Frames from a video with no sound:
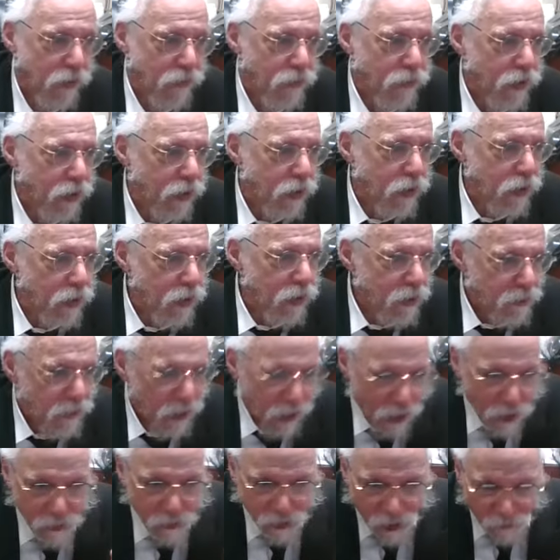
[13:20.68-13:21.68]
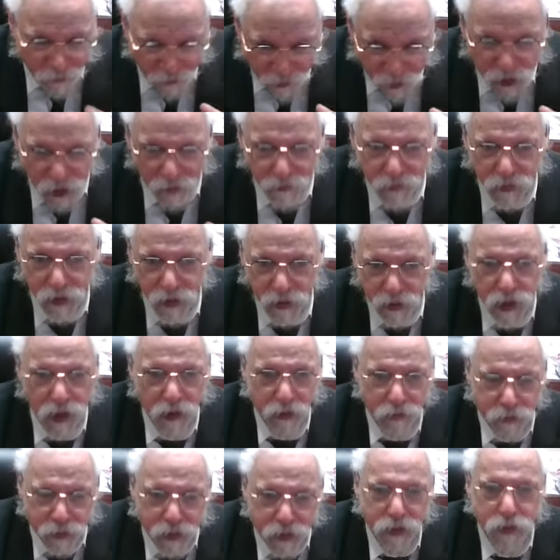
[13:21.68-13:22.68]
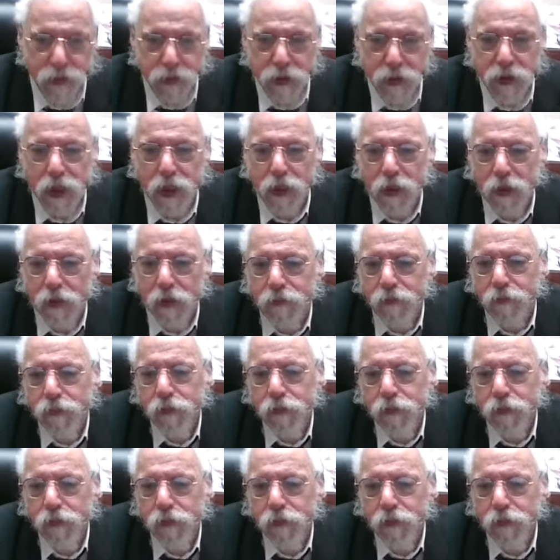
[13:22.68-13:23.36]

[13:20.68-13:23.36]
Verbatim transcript: something. Uh, not for shameless as a zuck, but that's what he's saying.